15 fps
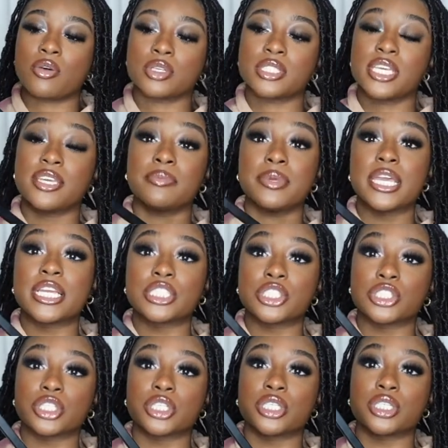or take
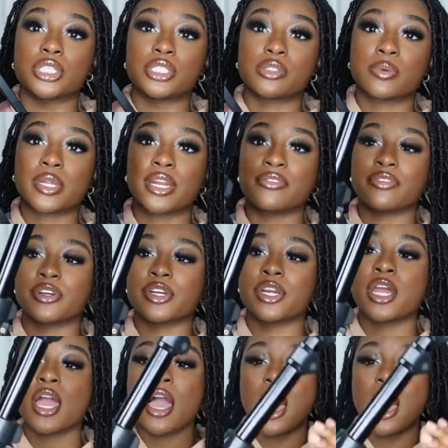pictures or whatever,